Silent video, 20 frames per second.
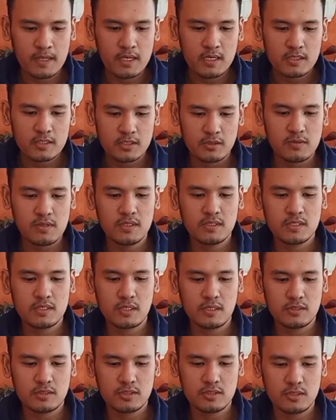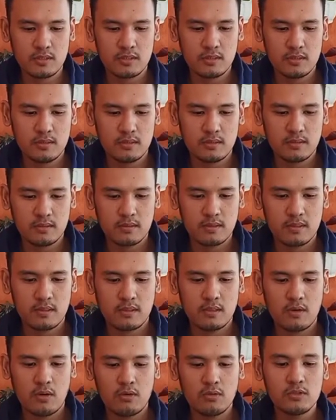So this section
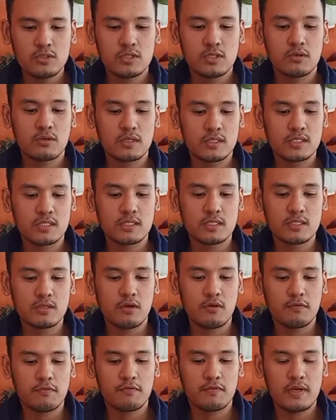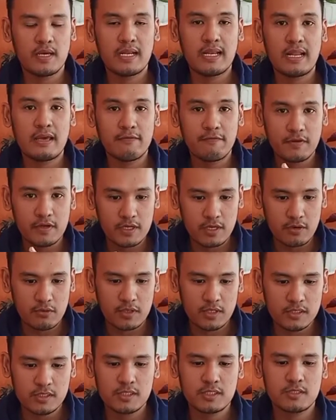also consists of 11
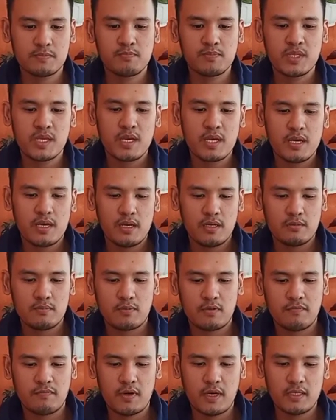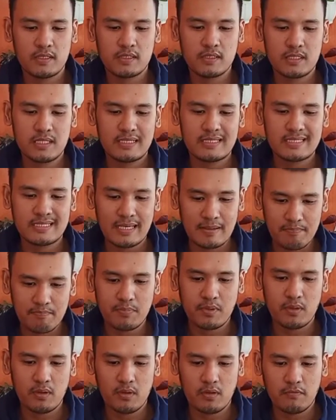units. It provides
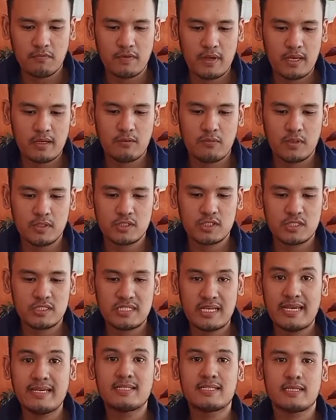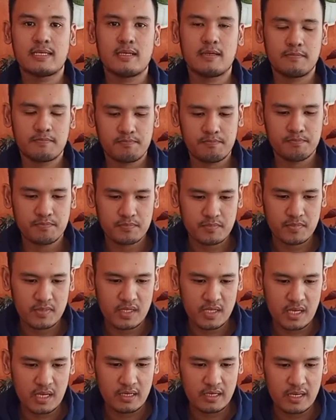example of language data
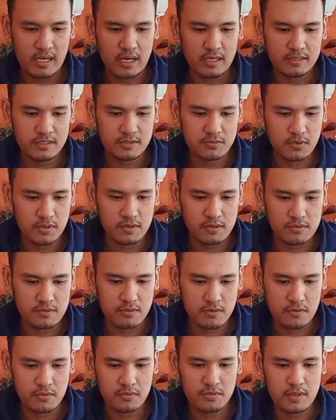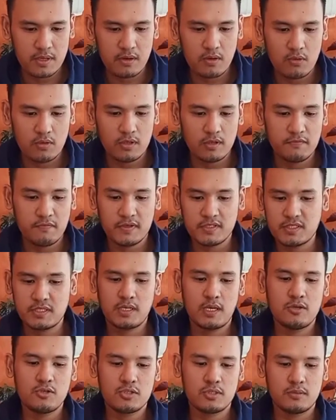and guides readers through their own
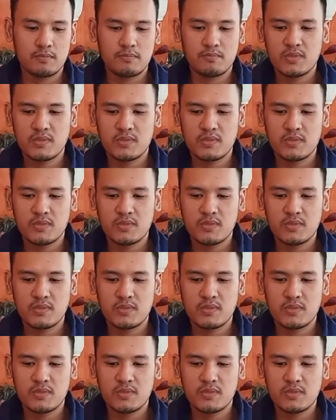investigation.